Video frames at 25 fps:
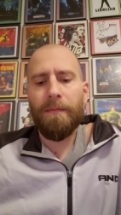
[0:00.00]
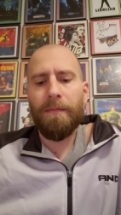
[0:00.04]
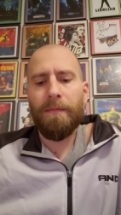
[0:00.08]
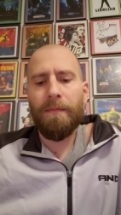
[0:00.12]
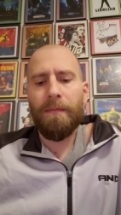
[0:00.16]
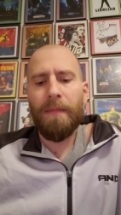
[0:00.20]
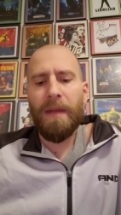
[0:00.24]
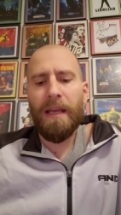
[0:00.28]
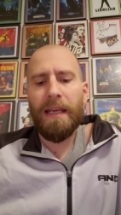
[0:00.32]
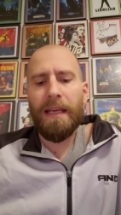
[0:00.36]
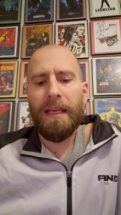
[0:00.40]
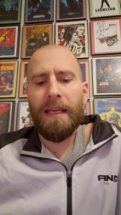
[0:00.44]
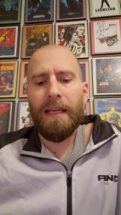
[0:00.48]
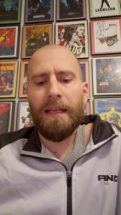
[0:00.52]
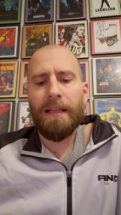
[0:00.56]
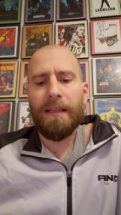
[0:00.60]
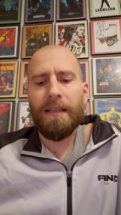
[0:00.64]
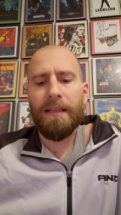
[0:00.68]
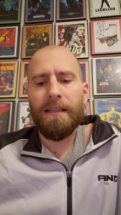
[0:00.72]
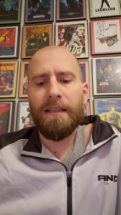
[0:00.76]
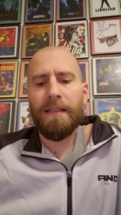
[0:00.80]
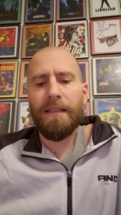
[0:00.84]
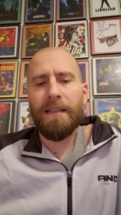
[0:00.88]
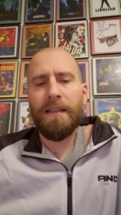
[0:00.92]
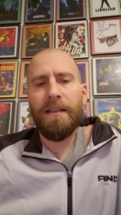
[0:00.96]
making it
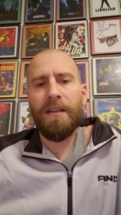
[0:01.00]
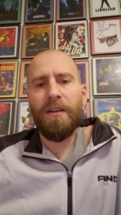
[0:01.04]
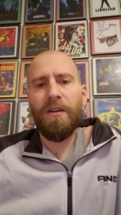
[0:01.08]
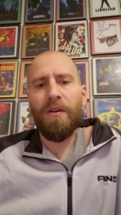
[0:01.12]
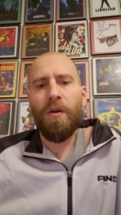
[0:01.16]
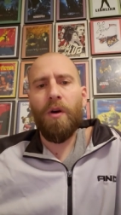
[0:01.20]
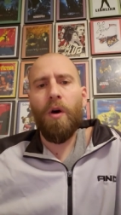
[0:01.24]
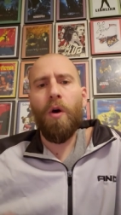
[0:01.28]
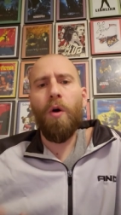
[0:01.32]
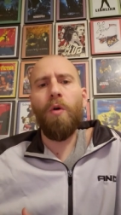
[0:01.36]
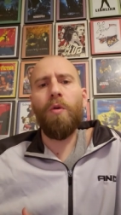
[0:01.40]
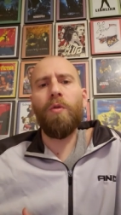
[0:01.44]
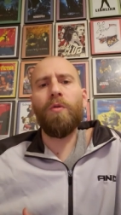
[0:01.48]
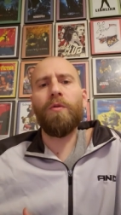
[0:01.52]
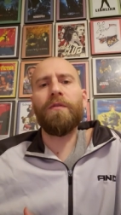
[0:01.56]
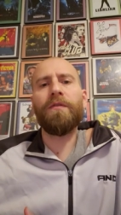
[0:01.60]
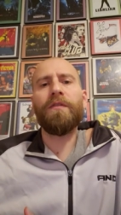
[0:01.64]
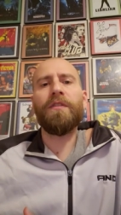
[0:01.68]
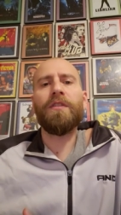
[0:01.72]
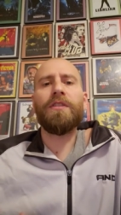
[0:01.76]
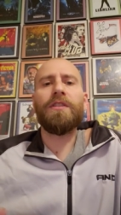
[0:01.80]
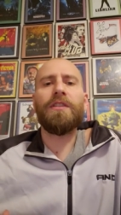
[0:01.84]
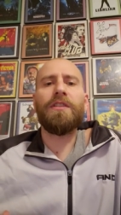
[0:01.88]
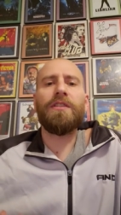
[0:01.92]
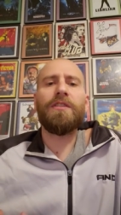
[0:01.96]
this you know old
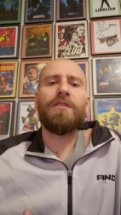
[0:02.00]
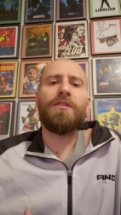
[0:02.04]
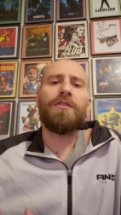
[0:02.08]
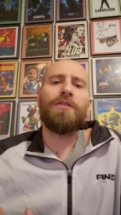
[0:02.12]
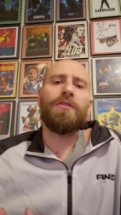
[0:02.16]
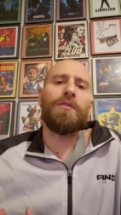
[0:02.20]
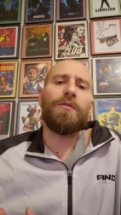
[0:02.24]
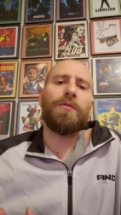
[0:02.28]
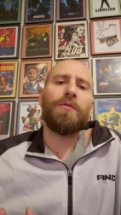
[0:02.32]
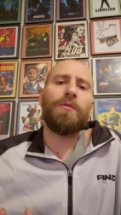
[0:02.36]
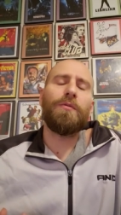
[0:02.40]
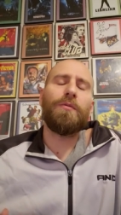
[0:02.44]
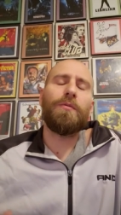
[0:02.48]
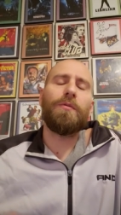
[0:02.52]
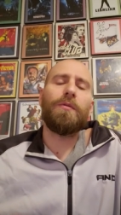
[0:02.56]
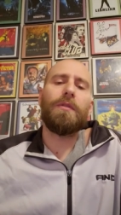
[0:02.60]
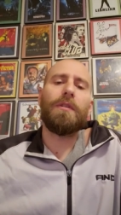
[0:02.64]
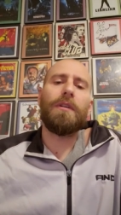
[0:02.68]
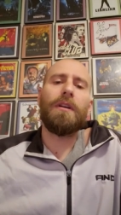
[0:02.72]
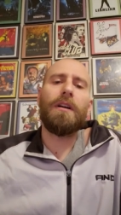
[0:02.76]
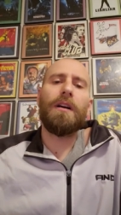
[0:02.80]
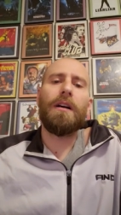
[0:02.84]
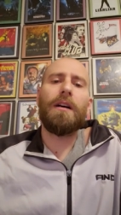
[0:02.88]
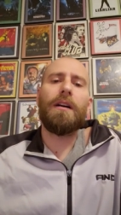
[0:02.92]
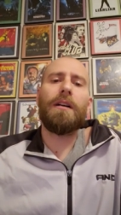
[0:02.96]
versus new
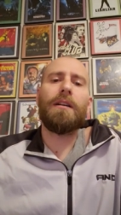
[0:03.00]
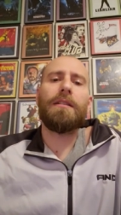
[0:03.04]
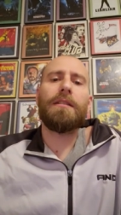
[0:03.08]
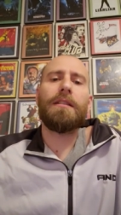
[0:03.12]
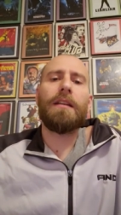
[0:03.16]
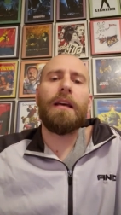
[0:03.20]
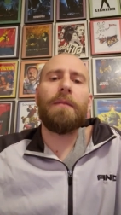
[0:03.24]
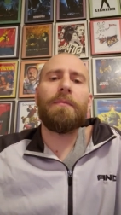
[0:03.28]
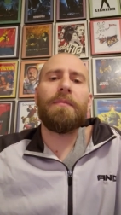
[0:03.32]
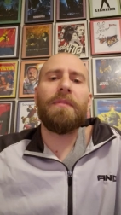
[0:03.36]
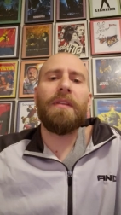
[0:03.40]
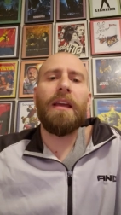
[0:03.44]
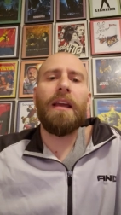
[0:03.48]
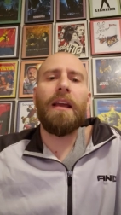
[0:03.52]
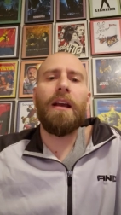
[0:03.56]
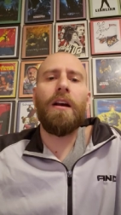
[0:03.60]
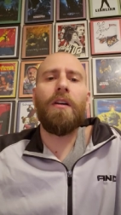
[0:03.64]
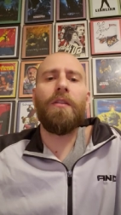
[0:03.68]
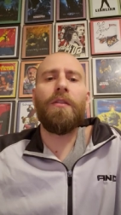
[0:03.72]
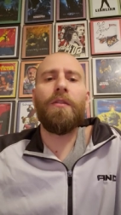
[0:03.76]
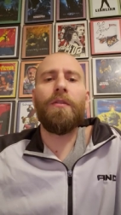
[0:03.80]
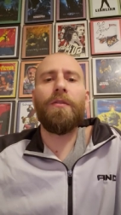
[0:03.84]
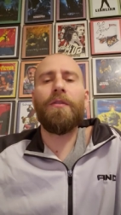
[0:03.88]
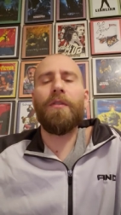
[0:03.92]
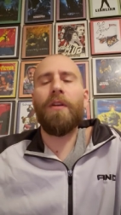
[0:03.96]
type thing.
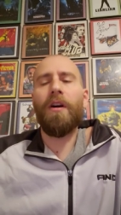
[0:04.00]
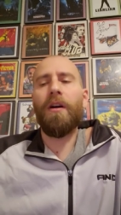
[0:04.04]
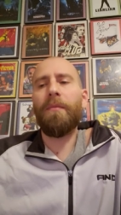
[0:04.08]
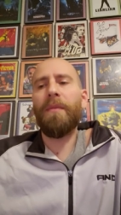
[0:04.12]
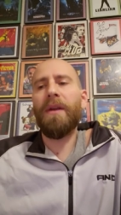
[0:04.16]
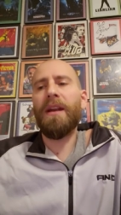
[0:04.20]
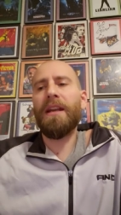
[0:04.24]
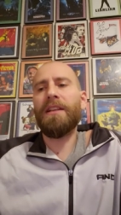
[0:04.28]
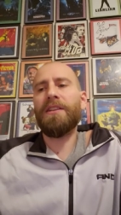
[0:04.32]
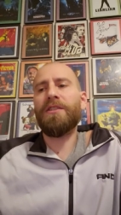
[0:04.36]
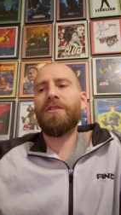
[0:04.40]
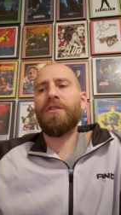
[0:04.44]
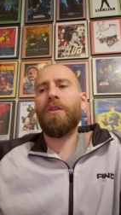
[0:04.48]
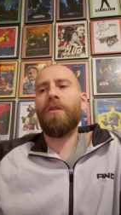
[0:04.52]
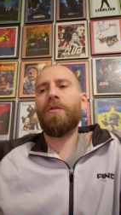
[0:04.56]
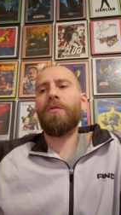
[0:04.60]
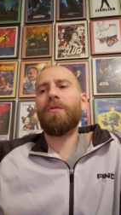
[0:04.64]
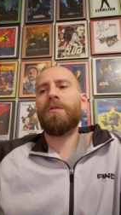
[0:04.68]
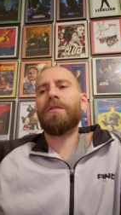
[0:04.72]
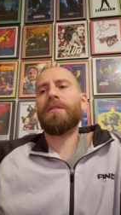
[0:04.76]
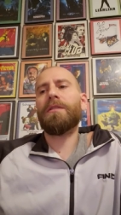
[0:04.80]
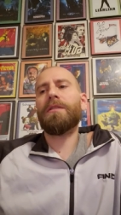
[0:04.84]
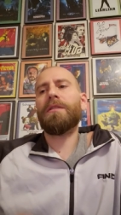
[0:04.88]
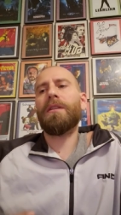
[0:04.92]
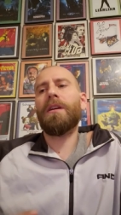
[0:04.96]
Although there are many
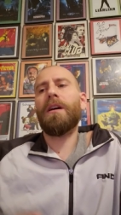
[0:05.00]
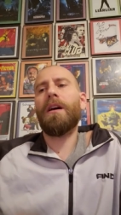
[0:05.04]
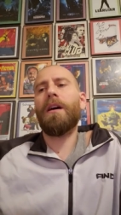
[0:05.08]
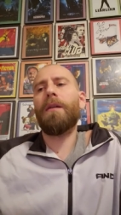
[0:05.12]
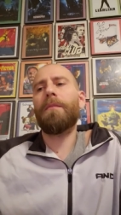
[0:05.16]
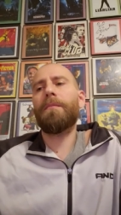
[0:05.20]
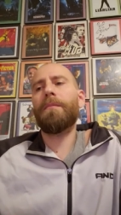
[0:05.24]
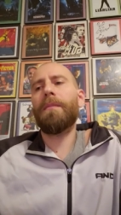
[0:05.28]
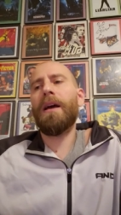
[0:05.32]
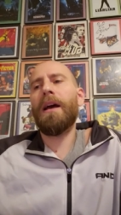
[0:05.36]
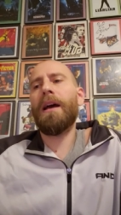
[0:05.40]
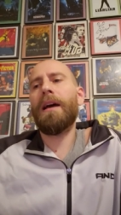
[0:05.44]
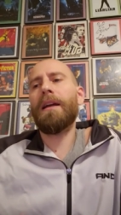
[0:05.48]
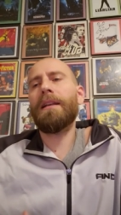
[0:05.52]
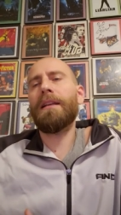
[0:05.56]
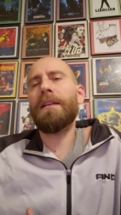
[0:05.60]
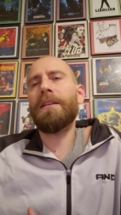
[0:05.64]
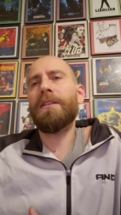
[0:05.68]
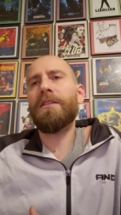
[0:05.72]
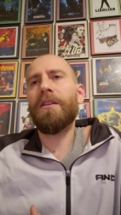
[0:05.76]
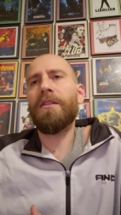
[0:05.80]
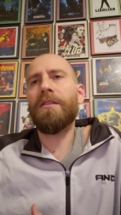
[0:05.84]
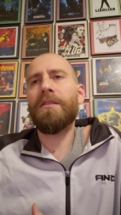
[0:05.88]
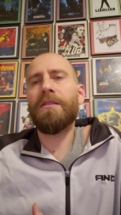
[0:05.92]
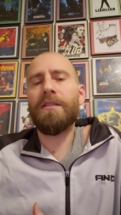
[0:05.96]
jokes um, at
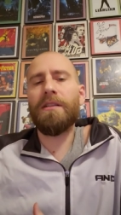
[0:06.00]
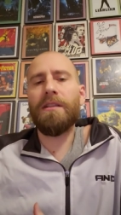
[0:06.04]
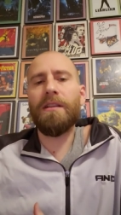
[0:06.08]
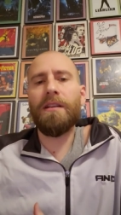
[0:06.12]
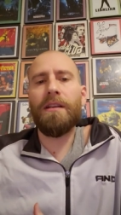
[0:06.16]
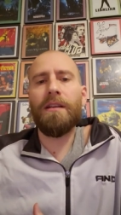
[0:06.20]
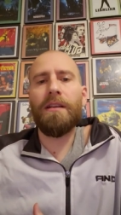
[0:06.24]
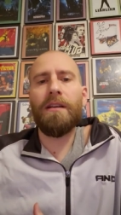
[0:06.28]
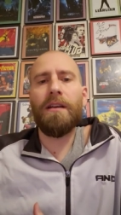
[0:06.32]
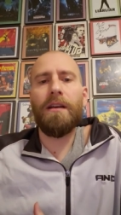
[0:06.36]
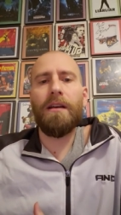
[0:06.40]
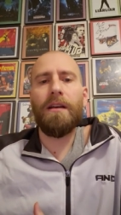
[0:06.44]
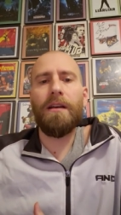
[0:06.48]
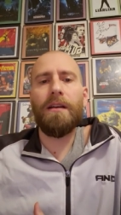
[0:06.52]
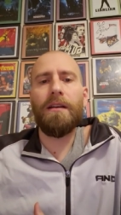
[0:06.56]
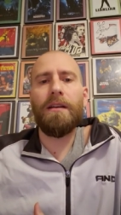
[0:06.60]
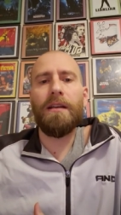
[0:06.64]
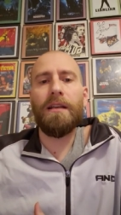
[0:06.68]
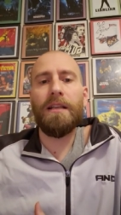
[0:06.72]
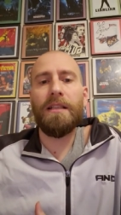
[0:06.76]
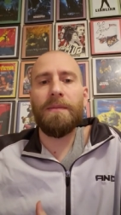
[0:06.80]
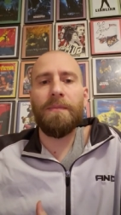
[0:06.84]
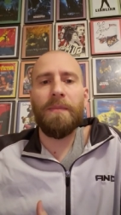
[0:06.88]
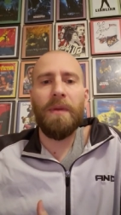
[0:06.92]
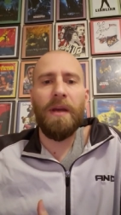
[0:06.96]
each other's
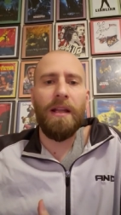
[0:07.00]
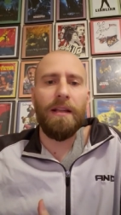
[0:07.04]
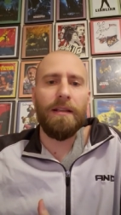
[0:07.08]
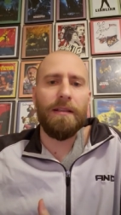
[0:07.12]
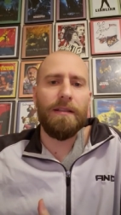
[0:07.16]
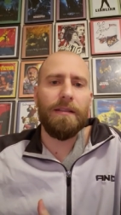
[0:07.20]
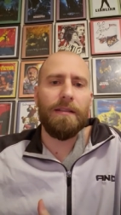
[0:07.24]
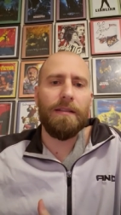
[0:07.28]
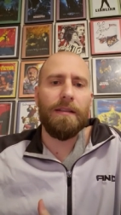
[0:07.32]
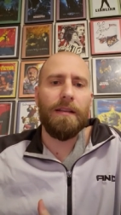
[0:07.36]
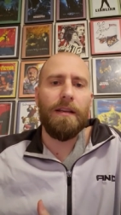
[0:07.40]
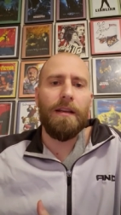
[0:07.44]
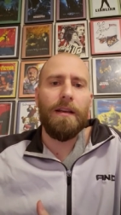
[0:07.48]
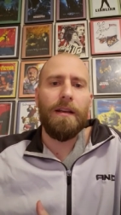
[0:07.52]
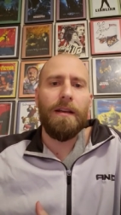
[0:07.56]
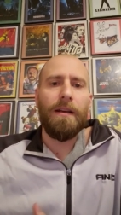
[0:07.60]
expense.